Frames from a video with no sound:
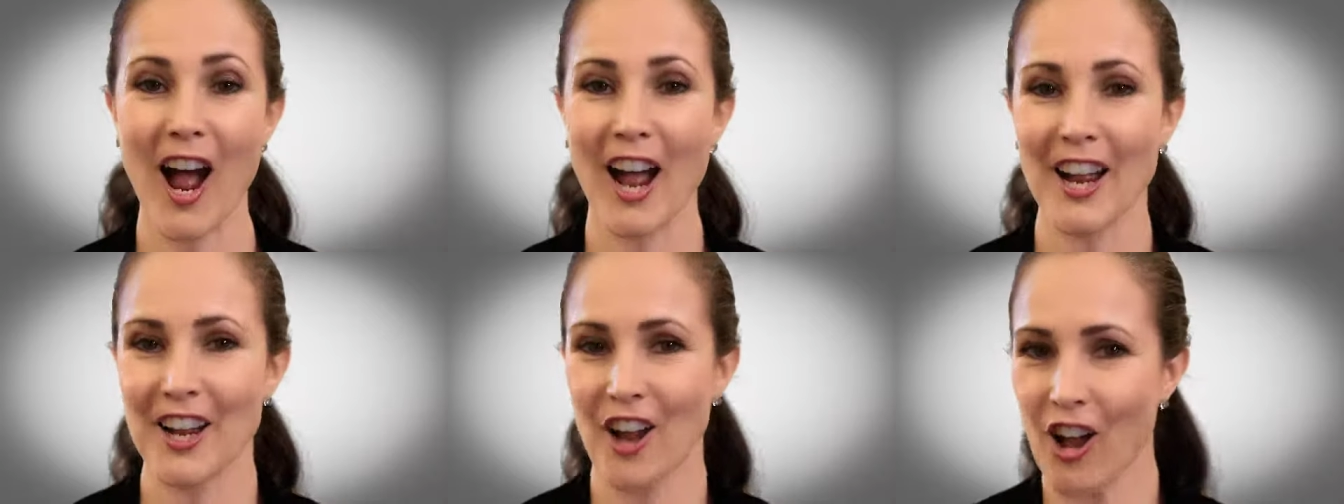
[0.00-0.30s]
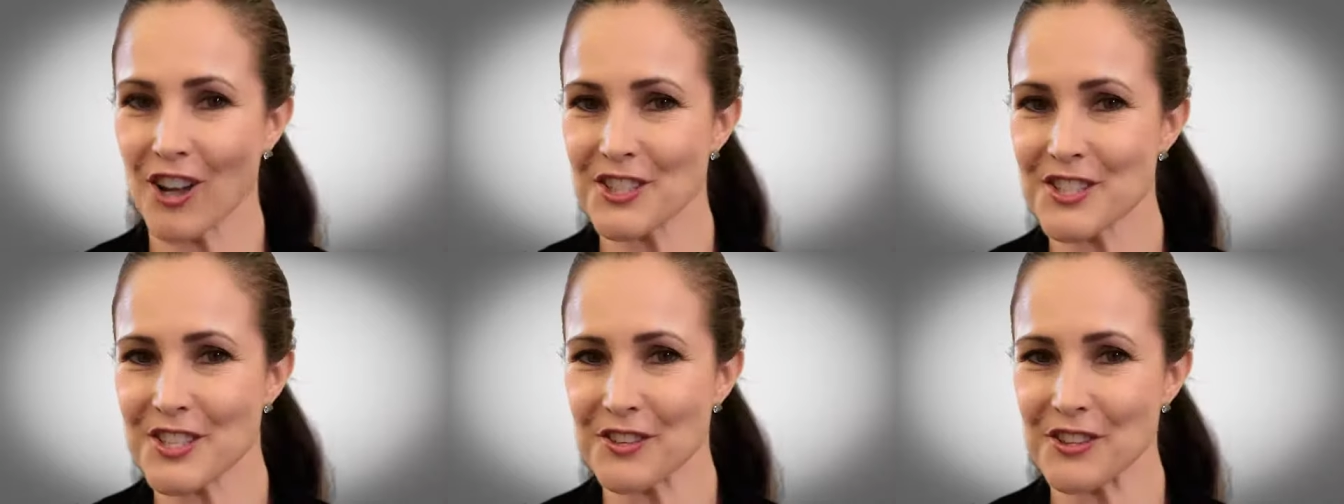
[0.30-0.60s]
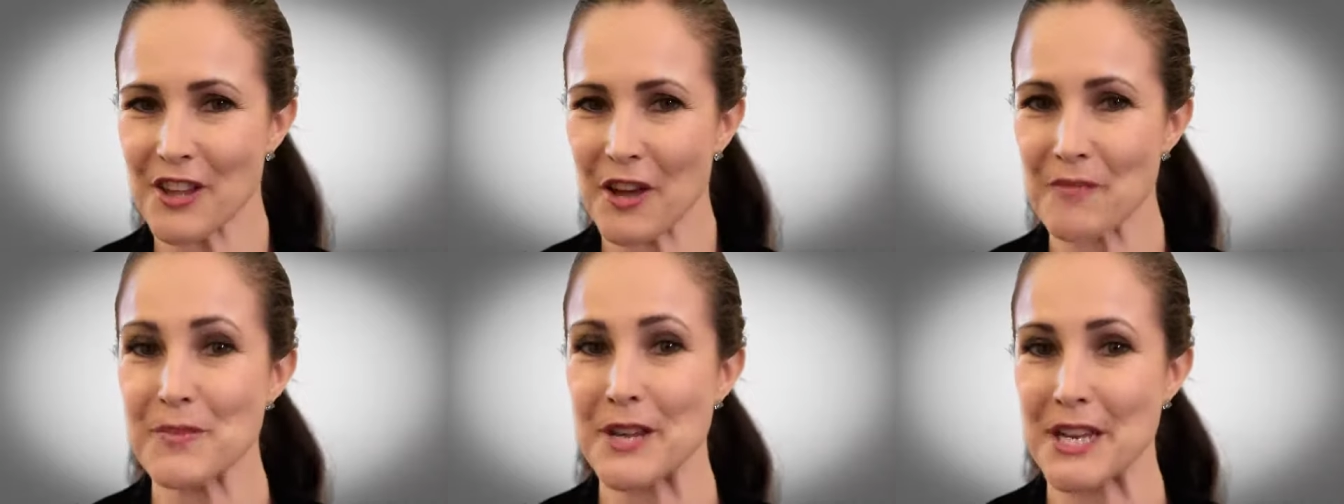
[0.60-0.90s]
I also
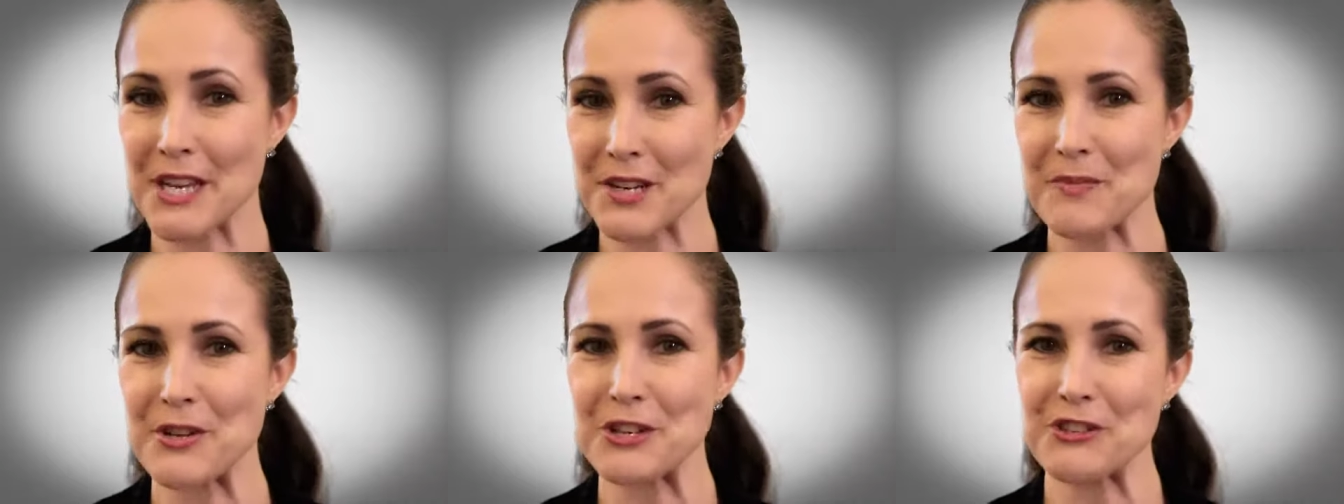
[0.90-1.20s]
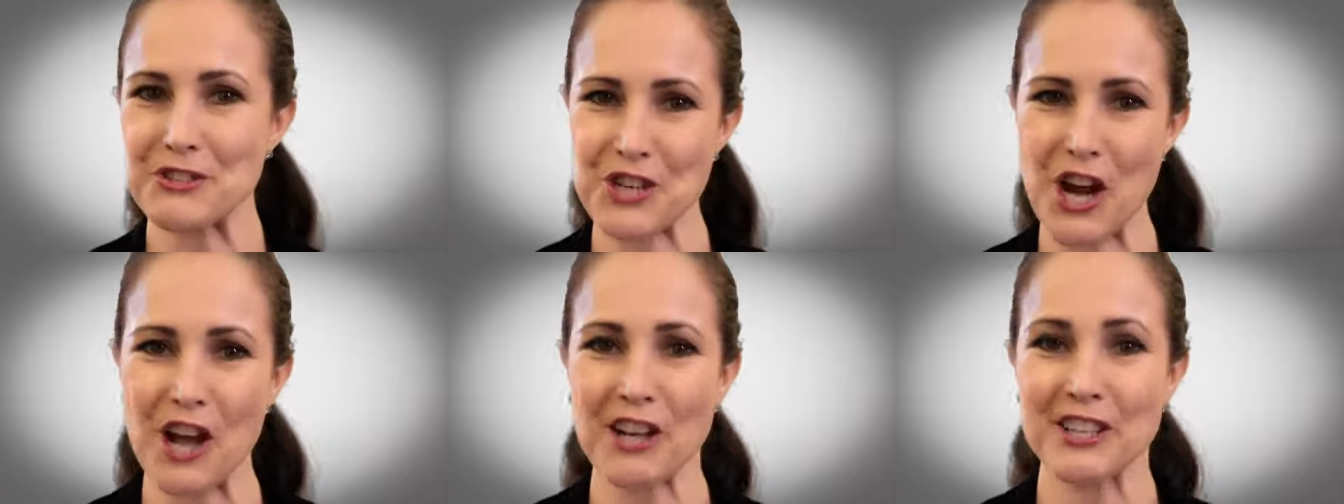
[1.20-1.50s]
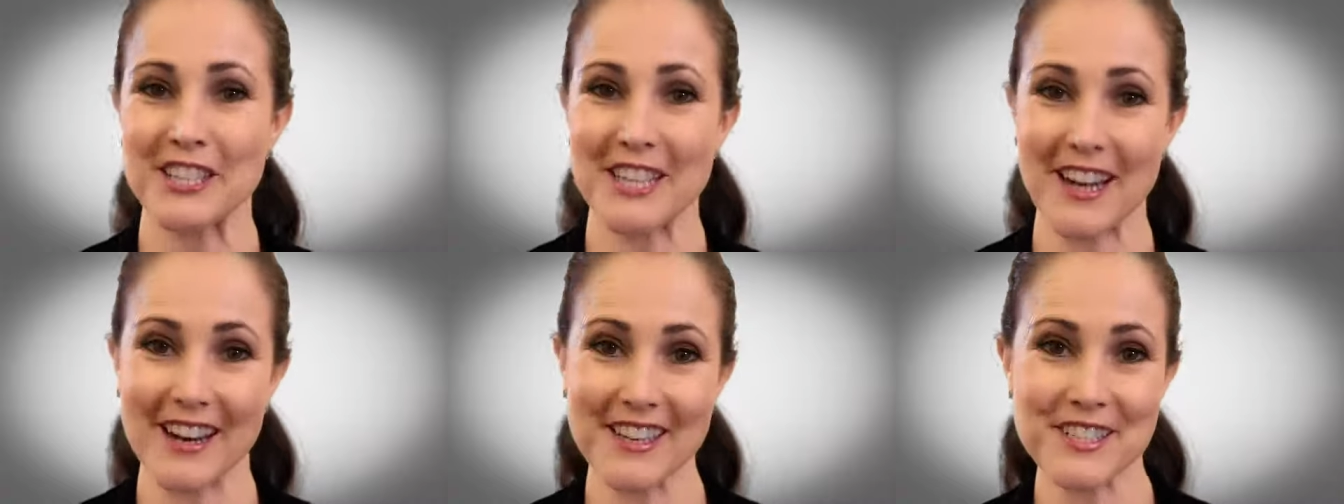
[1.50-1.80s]
love peanut butter
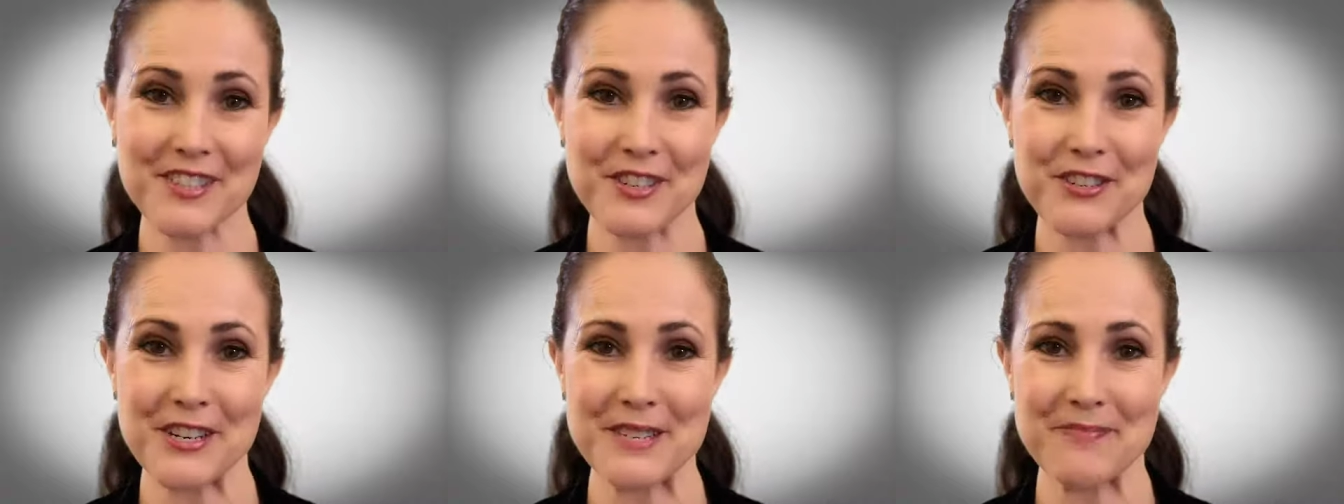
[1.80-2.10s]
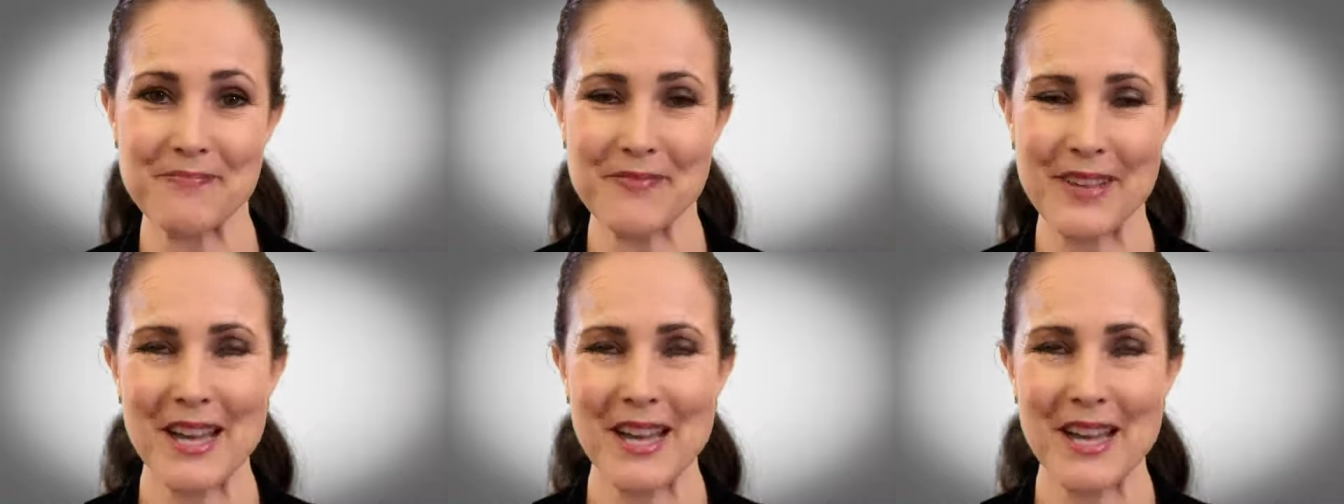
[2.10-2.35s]
chocolate ice cream,